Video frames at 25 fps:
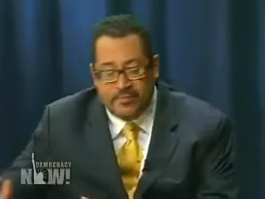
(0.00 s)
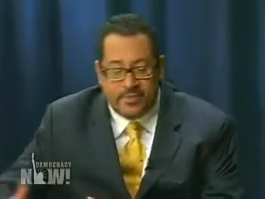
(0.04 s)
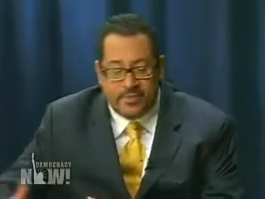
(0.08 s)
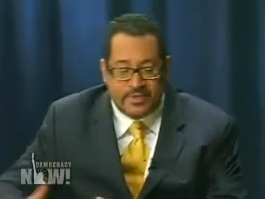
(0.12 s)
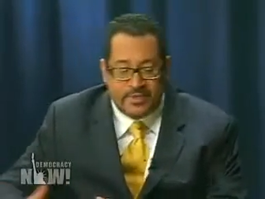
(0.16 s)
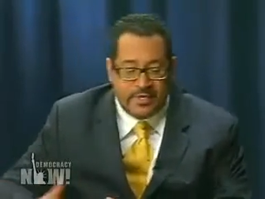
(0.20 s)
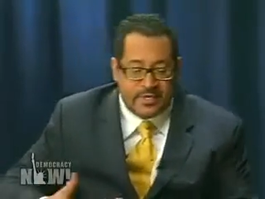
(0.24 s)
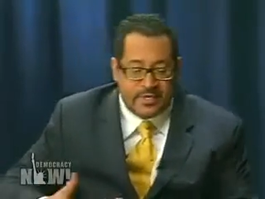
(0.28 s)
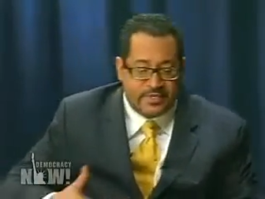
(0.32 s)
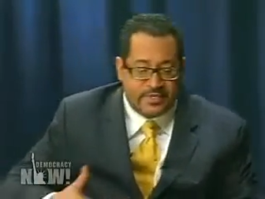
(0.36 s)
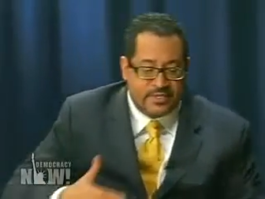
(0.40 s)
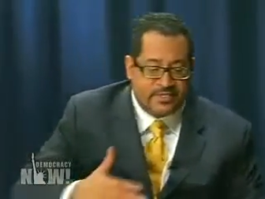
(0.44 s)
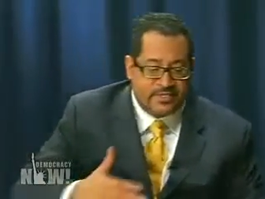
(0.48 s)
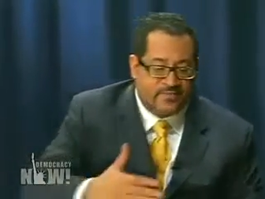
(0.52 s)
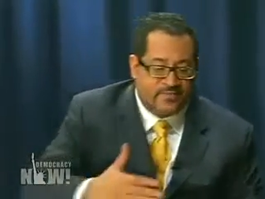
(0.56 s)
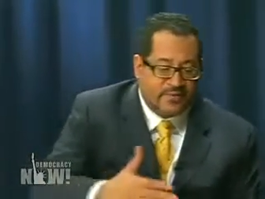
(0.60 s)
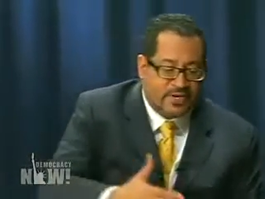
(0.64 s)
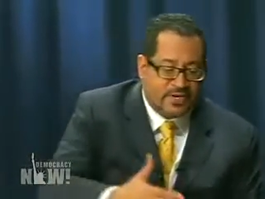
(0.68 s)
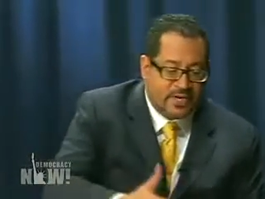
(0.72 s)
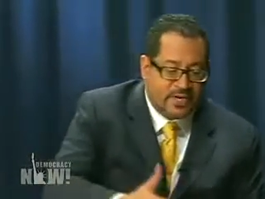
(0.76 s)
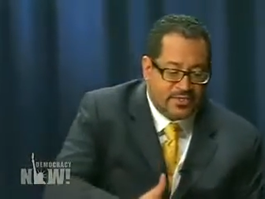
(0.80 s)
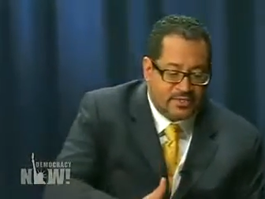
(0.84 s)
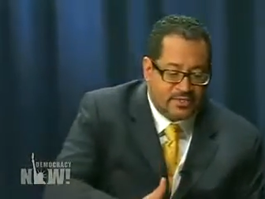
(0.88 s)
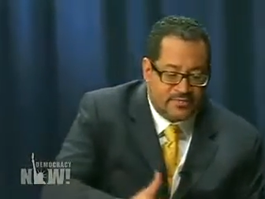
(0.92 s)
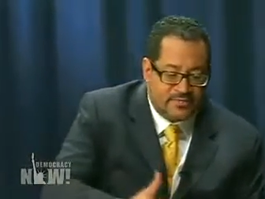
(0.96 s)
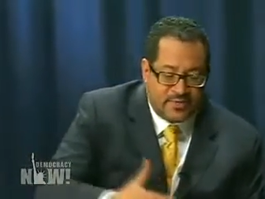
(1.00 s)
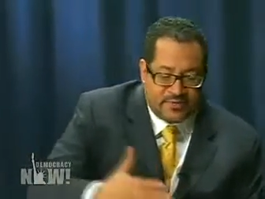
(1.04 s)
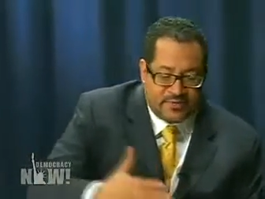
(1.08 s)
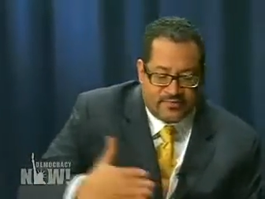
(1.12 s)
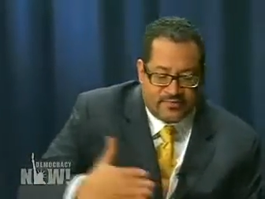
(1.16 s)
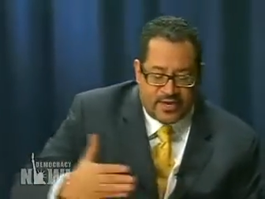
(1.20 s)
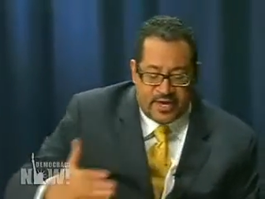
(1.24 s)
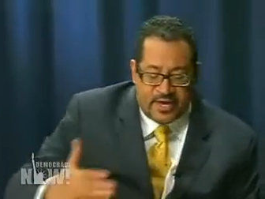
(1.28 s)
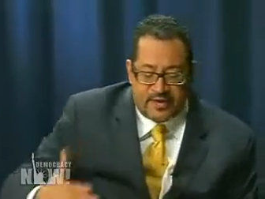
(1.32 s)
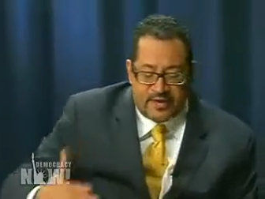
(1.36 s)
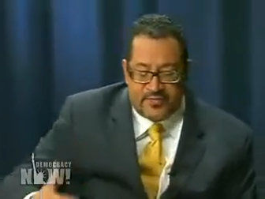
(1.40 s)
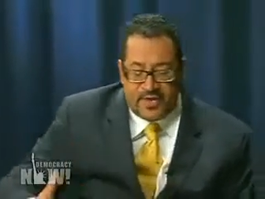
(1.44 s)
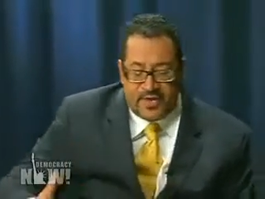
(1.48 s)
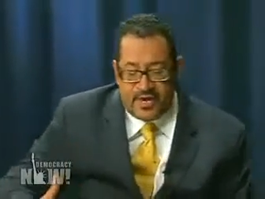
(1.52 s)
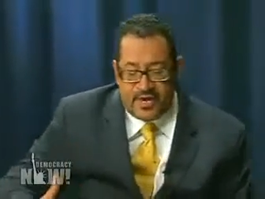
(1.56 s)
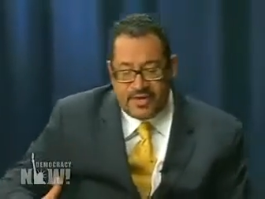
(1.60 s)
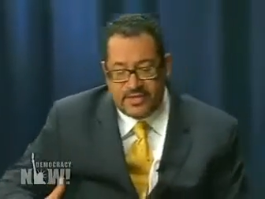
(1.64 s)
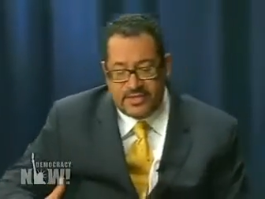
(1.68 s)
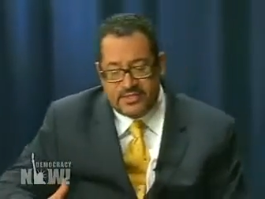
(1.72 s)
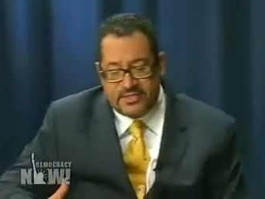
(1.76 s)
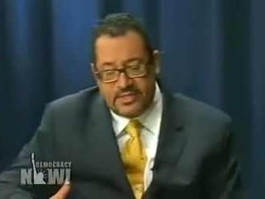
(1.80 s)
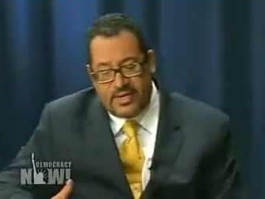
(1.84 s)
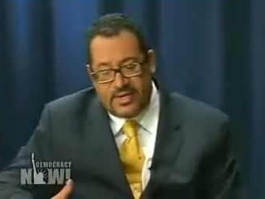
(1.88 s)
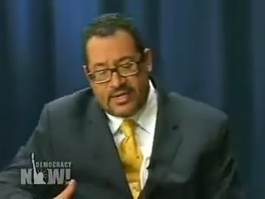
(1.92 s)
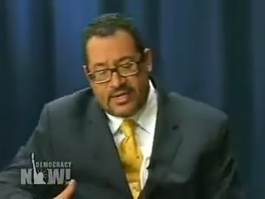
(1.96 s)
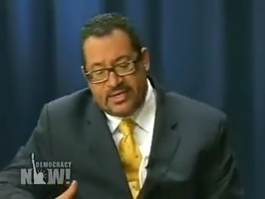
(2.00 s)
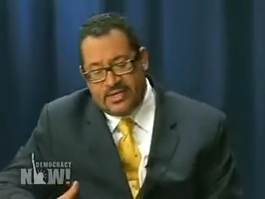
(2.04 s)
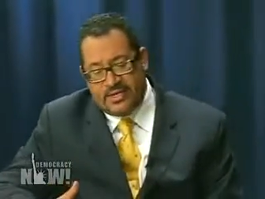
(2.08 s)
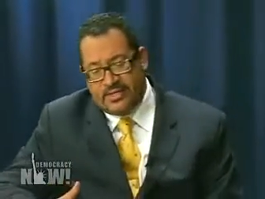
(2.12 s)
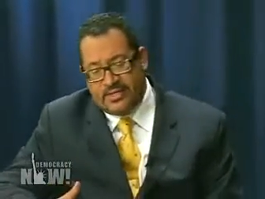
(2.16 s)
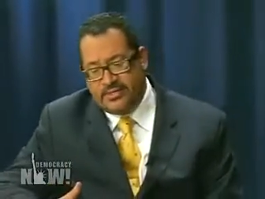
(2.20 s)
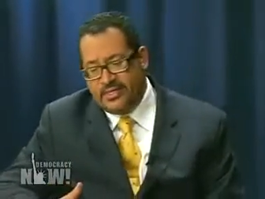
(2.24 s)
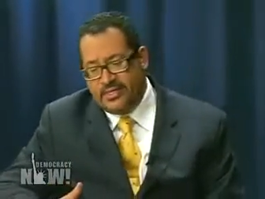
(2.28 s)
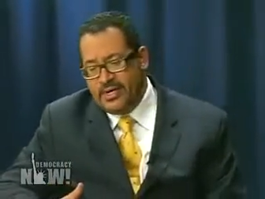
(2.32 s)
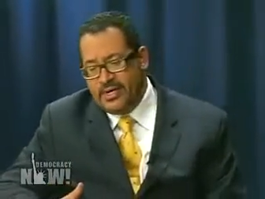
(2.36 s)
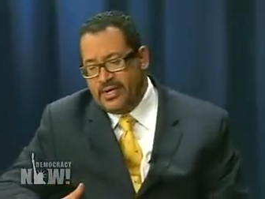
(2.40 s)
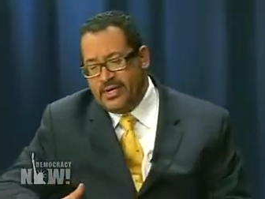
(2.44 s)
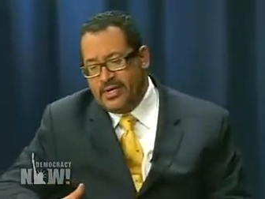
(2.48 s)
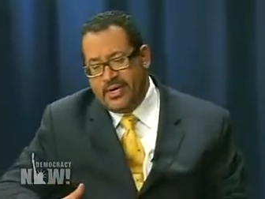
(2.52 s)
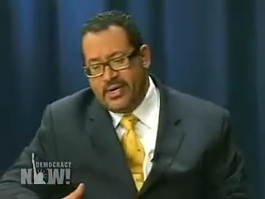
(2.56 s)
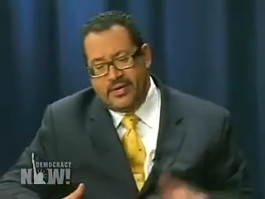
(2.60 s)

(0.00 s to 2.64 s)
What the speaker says: but the intensification of Afghanistan is,